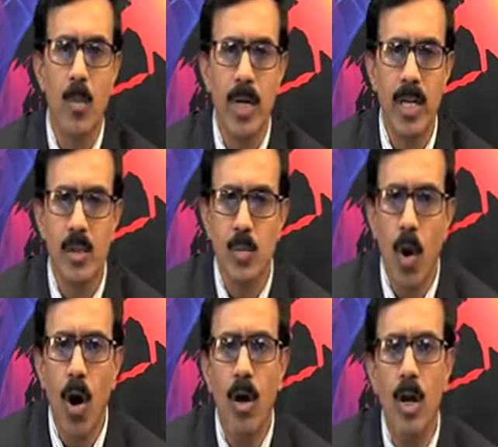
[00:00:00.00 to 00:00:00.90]
but a
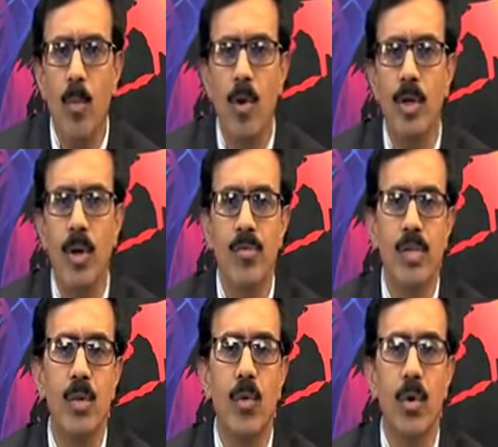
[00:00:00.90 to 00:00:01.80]
small amount of
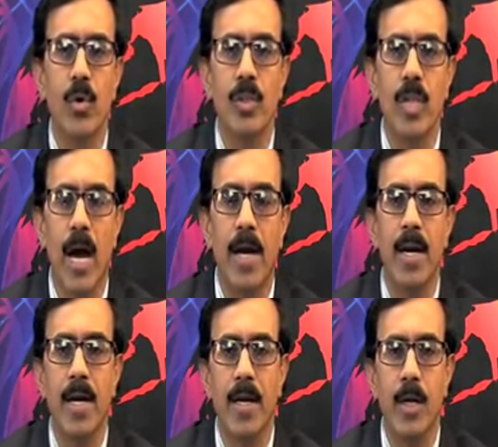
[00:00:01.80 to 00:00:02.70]
CO2 is
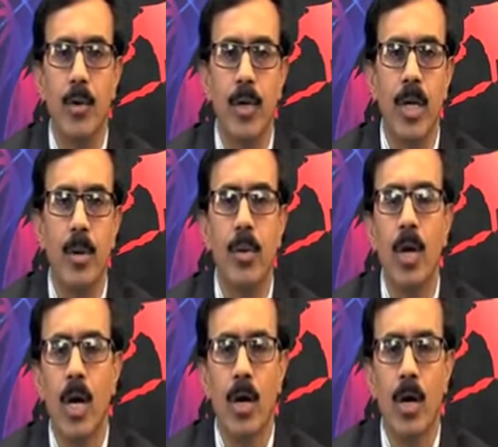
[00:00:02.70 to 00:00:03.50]
hydrated to give